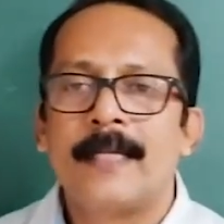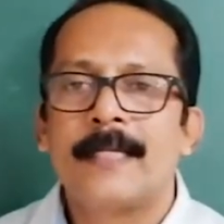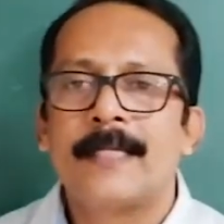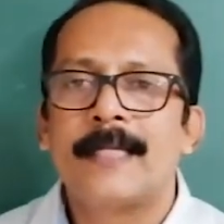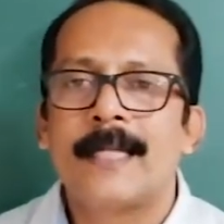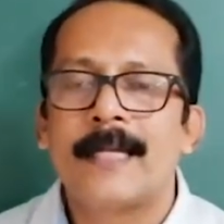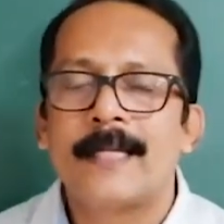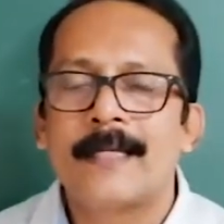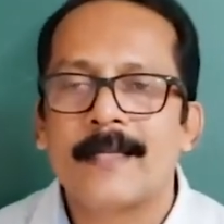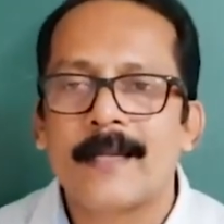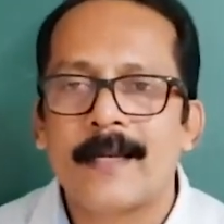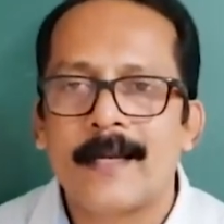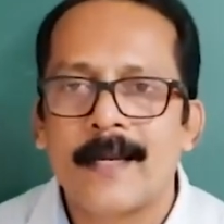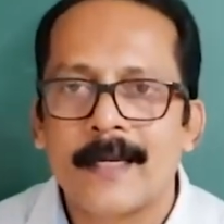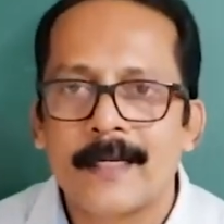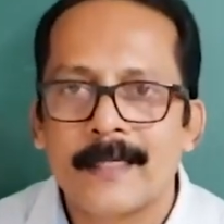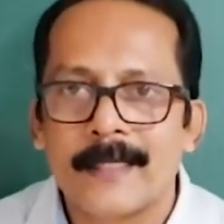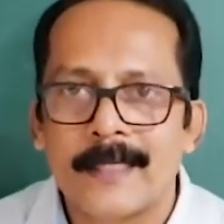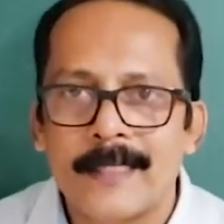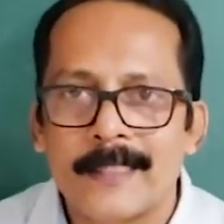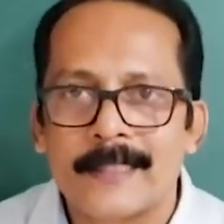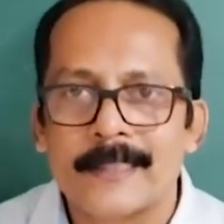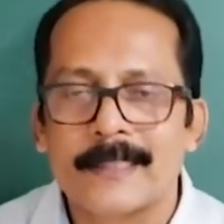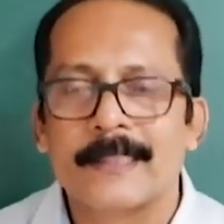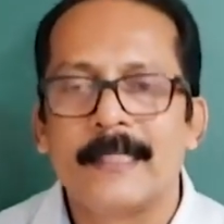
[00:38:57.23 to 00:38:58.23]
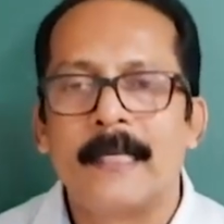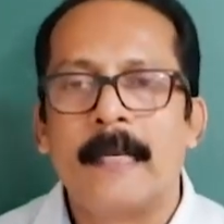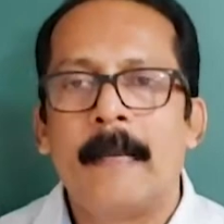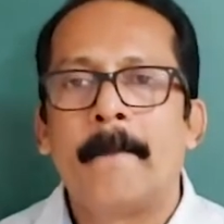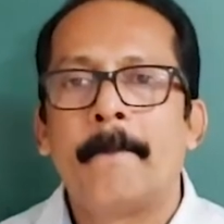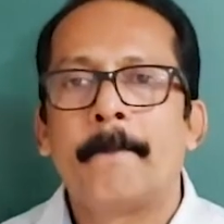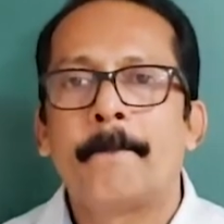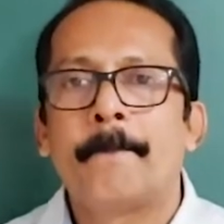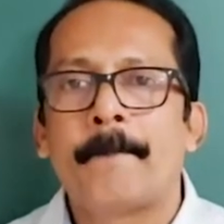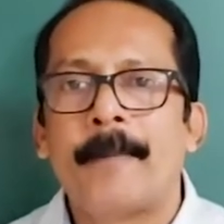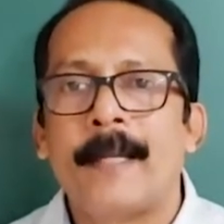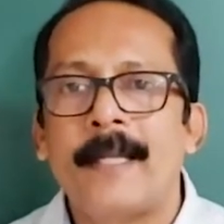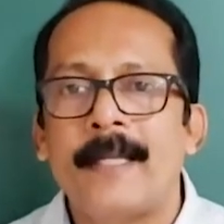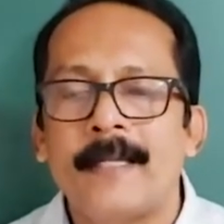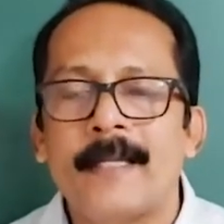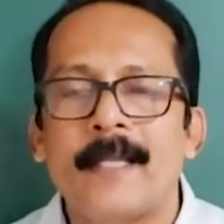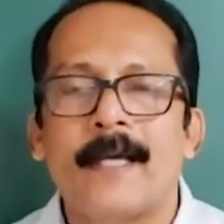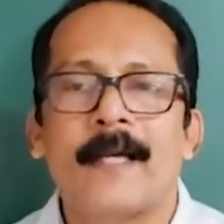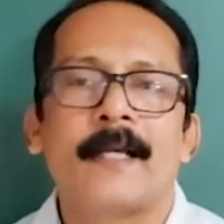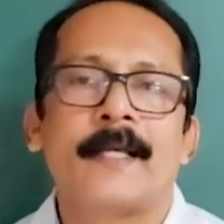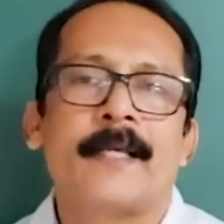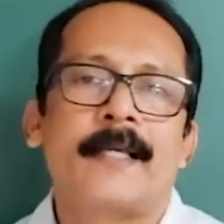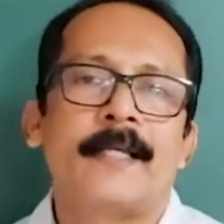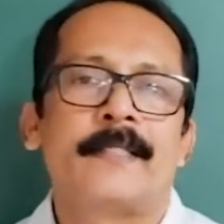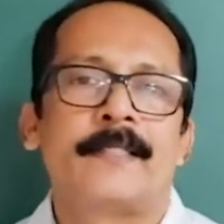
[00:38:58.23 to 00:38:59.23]
tetrakis,
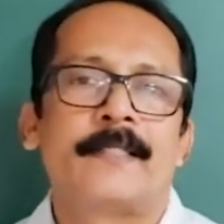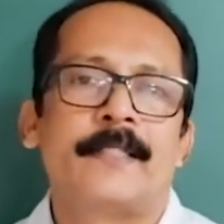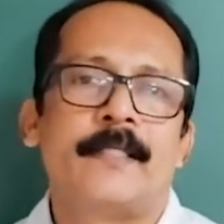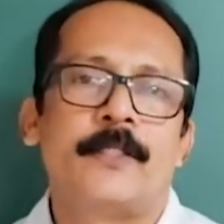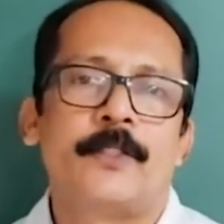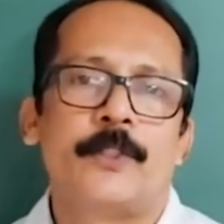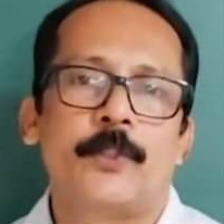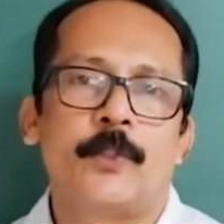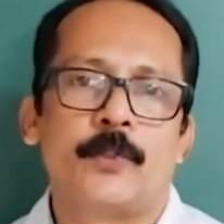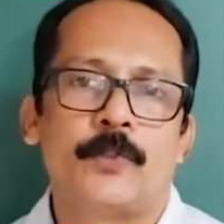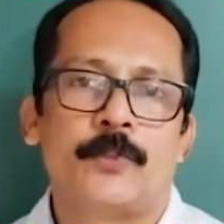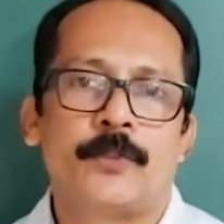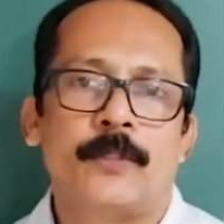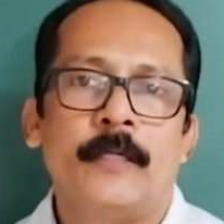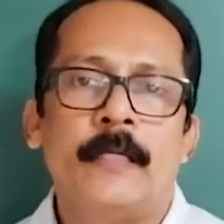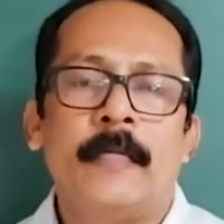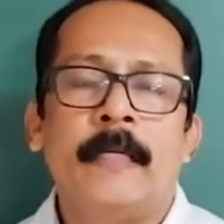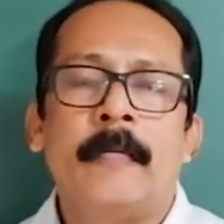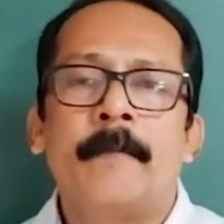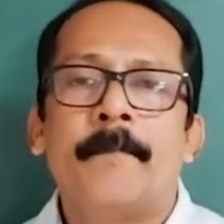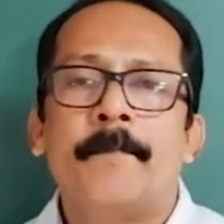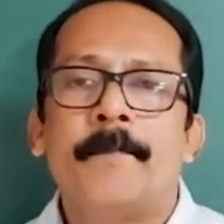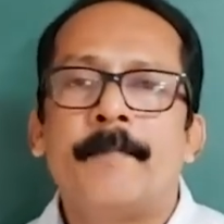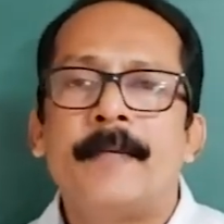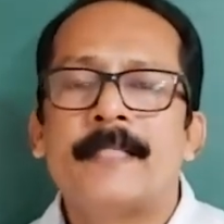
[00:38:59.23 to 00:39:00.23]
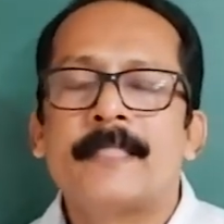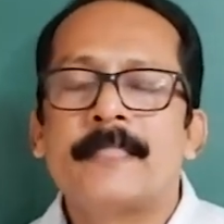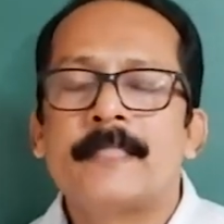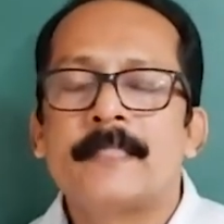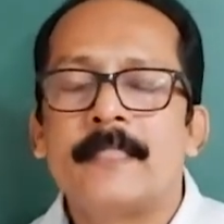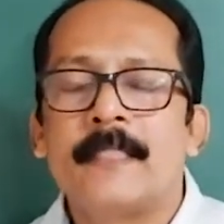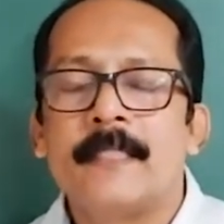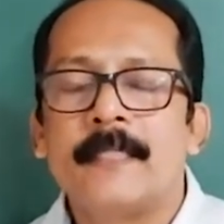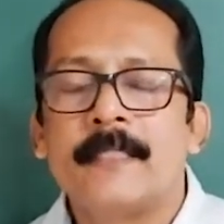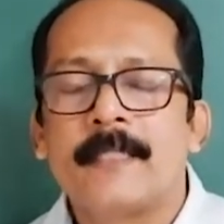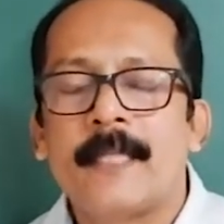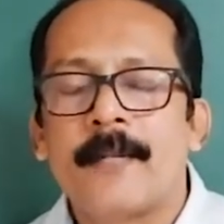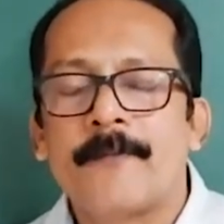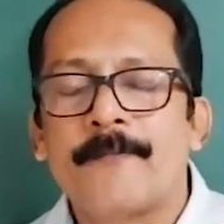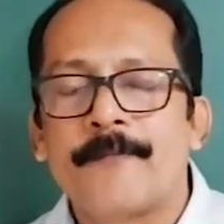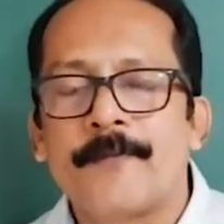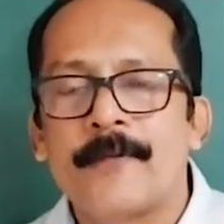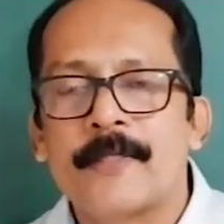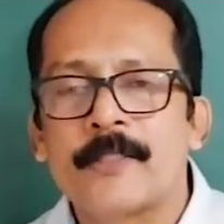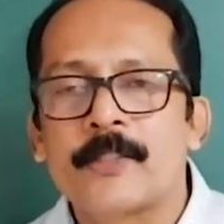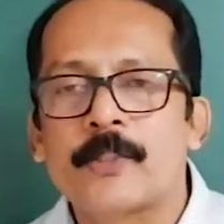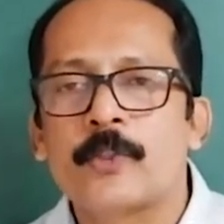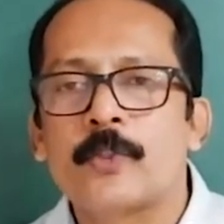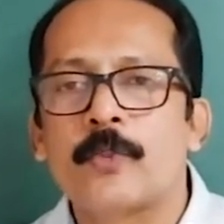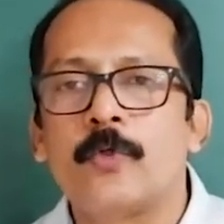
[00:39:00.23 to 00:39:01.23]
pentakis is used. Bis
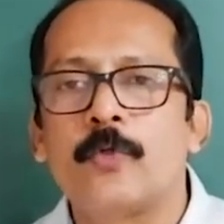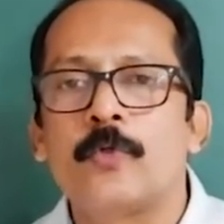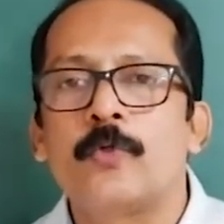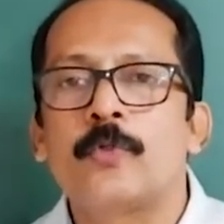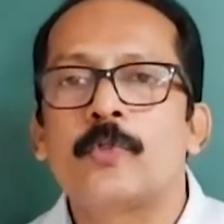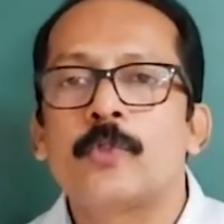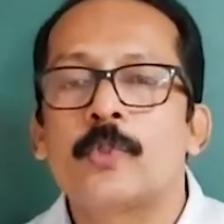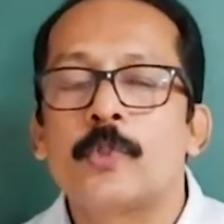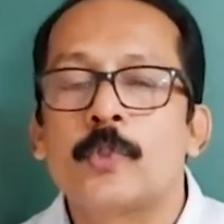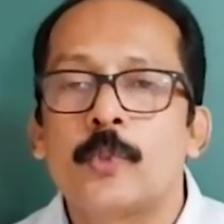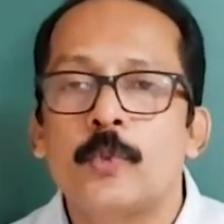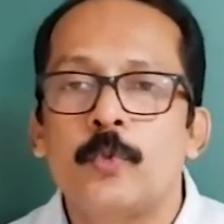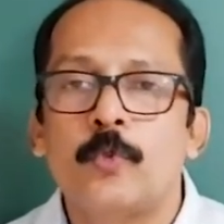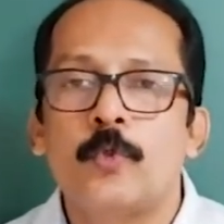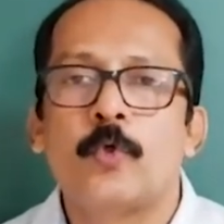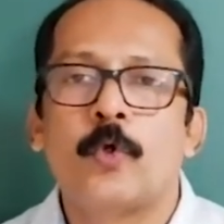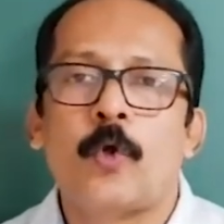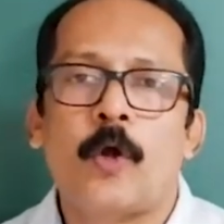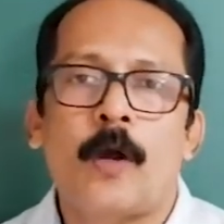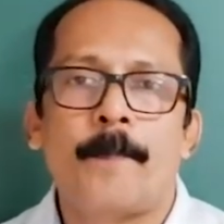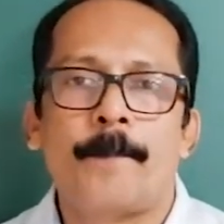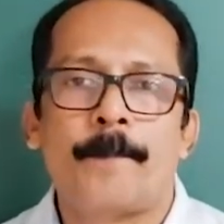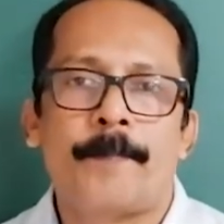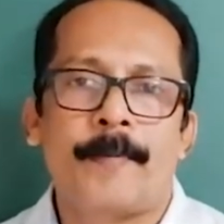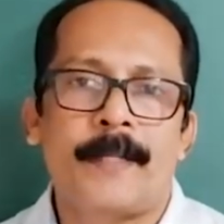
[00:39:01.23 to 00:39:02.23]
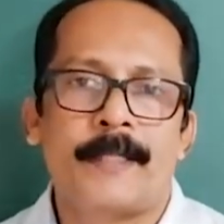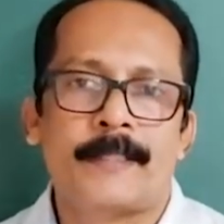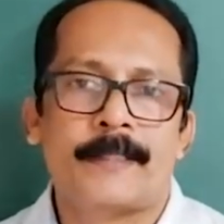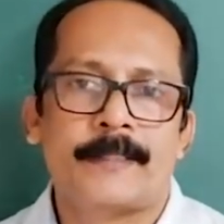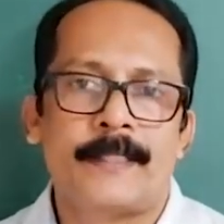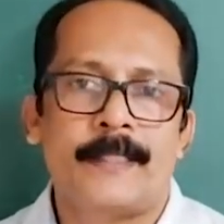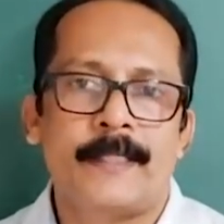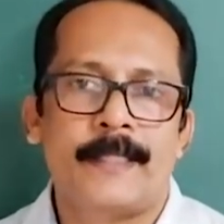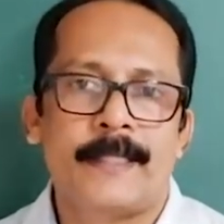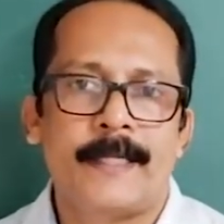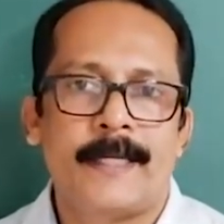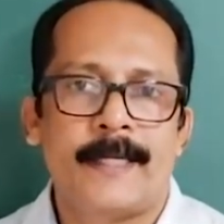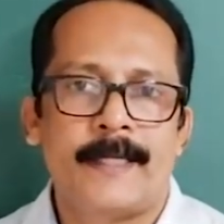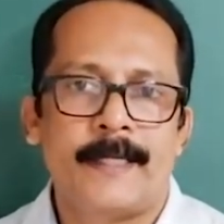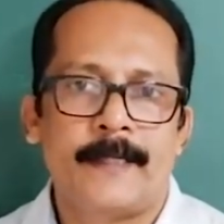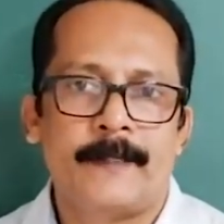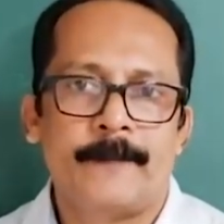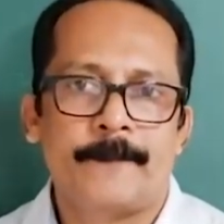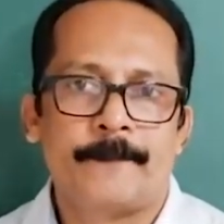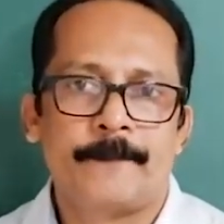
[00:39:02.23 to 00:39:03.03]
refers to 2 complex ligand.